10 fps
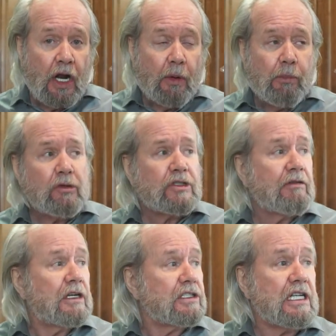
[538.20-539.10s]
Most
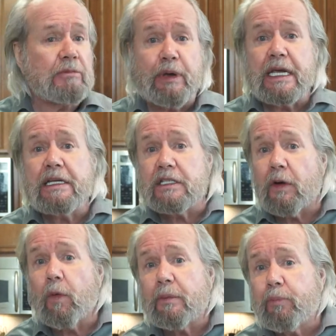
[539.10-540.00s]
of us eat beans
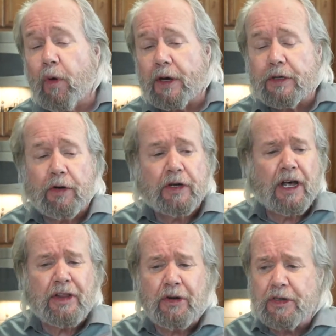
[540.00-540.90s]
at one point or
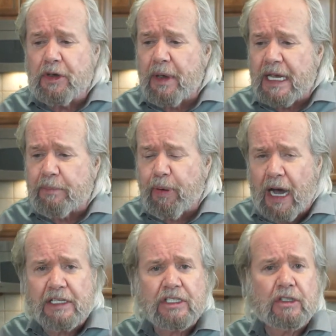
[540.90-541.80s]
another, or you make
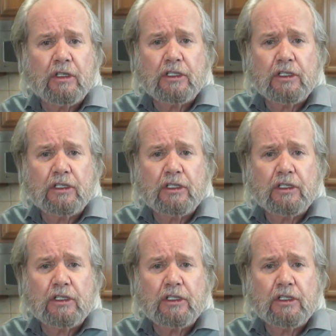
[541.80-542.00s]
pasta or